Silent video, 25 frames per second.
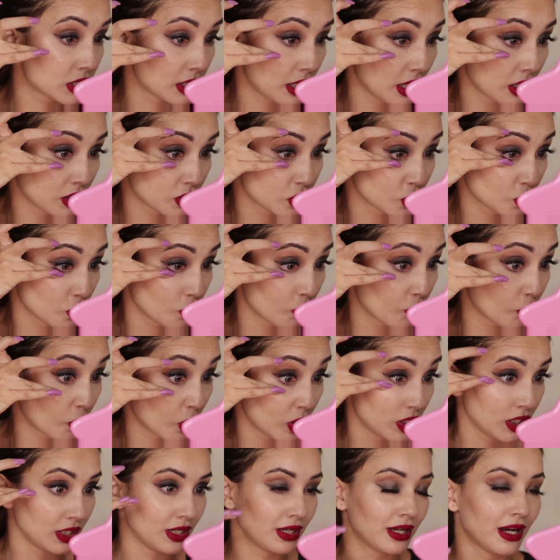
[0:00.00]
like to
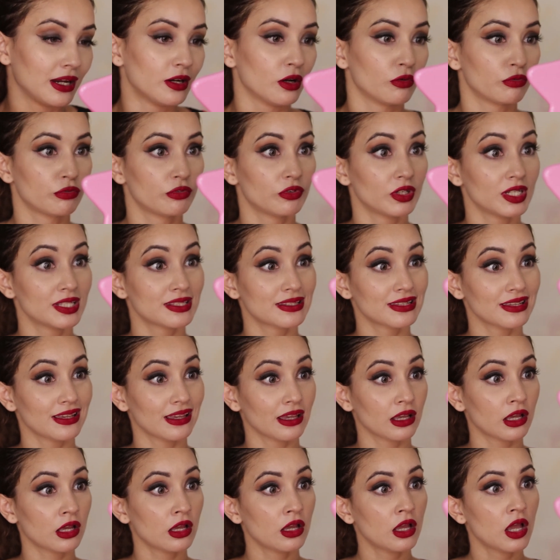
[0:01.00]
avoid any kind of
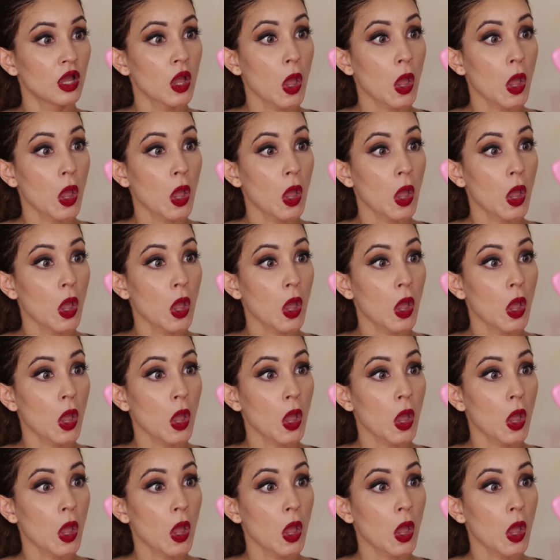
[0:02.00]
creasing,